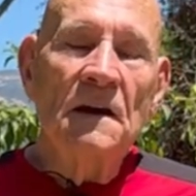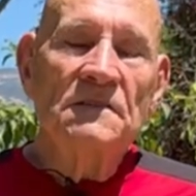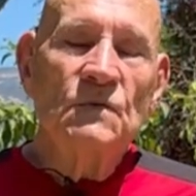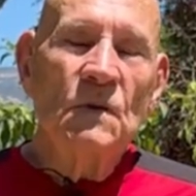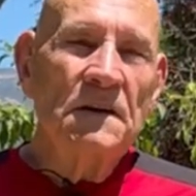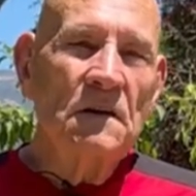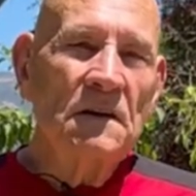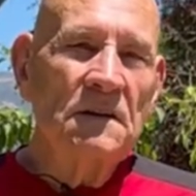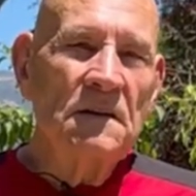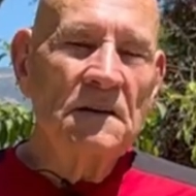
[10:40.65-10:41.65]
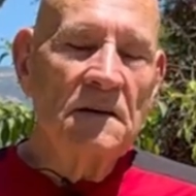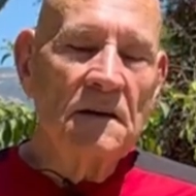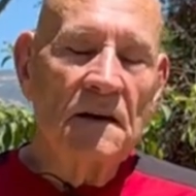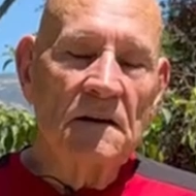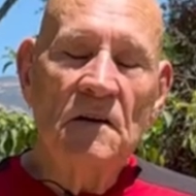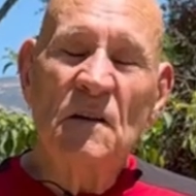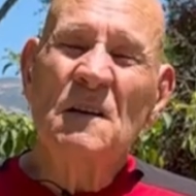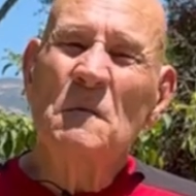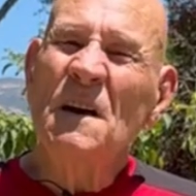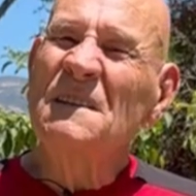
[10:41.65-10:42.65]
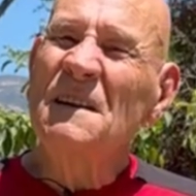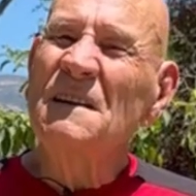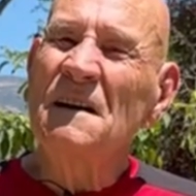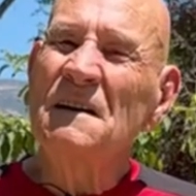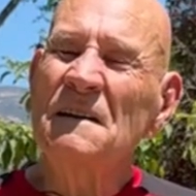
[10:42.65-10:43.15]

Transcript: it's really going to kick, you're going to be a little